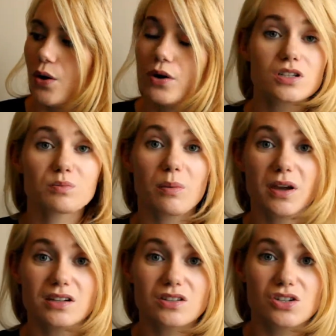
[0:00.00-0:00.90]
or you're just
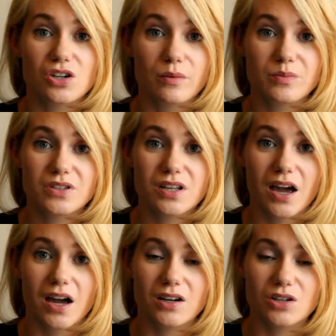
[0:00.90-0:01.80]
popping out to the shops
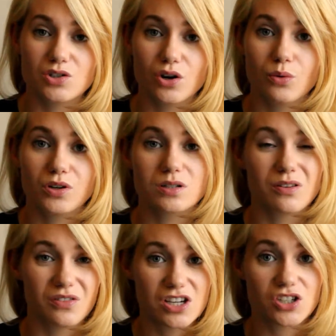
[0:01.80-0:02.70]
and you don't want to
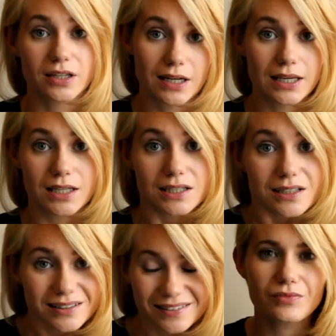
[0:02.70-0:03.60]
be facially naked.
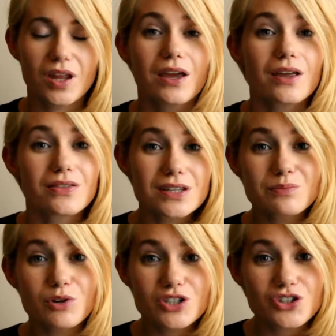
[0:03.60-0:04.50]
This
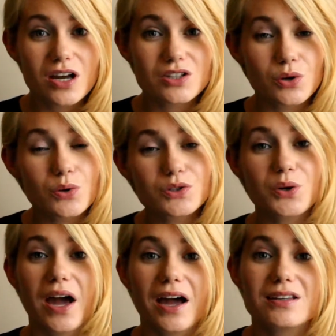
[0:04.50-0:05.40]
moisturiser also
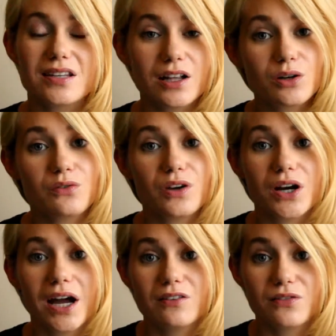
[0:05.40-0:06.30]
has aloe
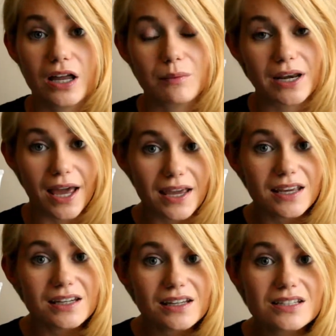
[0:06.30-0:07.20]
vera and vitamin
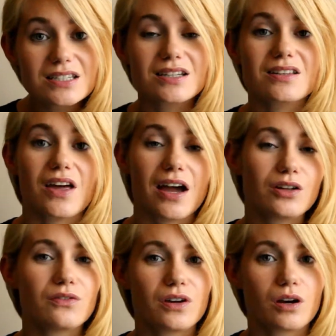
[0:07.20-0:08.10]
A in it. The
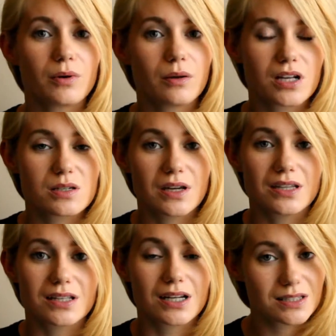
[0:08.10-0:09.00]
aloe vera pretty much
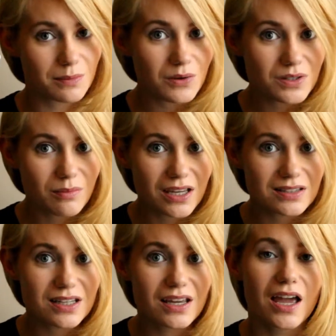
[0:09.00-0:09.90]
means that it smells
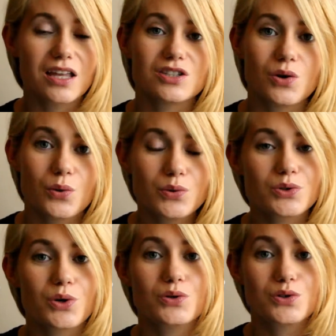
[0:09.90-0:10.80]
amazing, it's
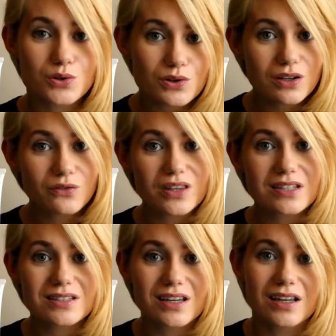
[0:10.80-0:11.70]
also soothing for
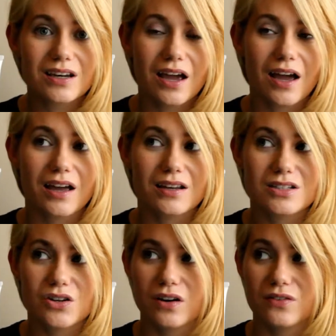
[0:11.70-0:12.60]
the skin
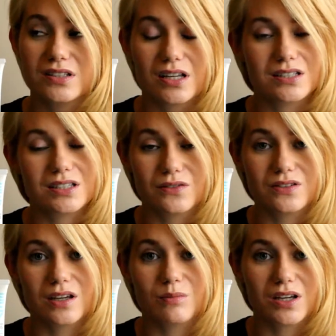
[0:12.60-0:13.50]
and great for sensitive
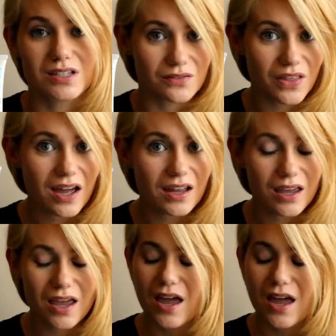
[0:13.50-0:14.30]
skin because of that.